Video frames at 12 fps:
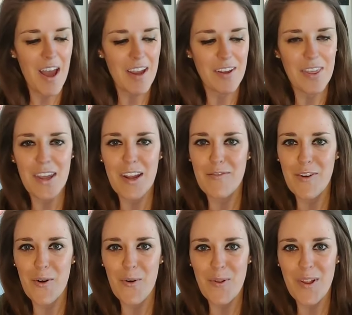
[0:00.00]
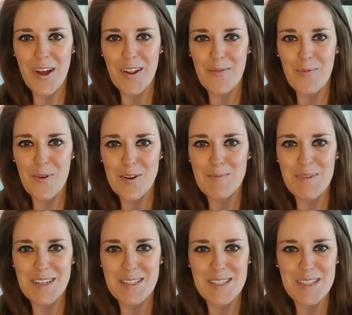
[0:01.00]
I could think of a whole lot worse
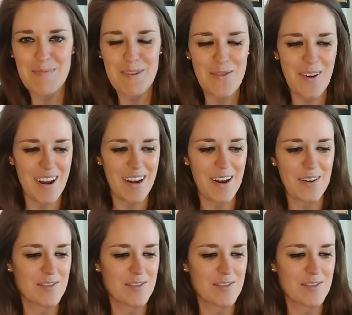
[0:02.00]
places to be right now.